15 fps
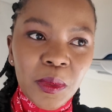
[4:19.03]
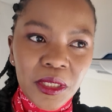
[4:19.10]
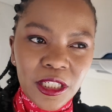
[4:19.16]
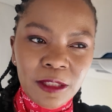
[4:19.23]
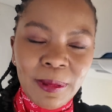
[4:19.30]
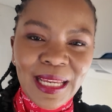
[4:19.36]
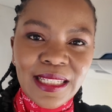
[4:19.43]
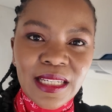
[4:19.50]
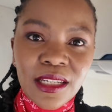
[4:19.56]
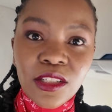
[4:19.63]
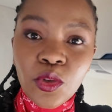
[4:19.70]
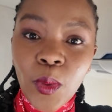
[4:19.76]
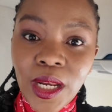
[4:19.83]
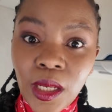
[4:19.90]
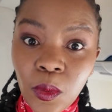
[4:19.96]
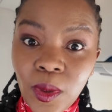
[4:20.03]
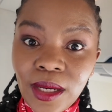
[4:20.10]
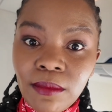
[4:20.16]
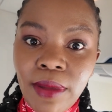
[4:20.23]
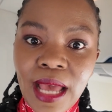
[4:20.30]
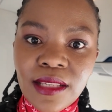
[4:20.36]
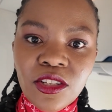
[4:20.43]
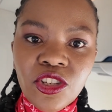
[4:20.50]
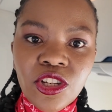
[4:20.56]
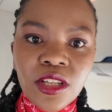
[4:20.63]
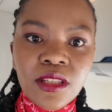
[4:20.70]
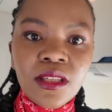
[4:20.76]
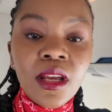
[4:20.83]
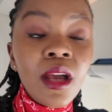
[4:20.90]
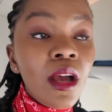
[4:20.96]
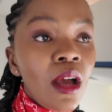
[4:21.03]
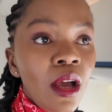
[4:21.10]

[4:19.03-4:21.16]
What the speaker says: We're expecting 21 passengers,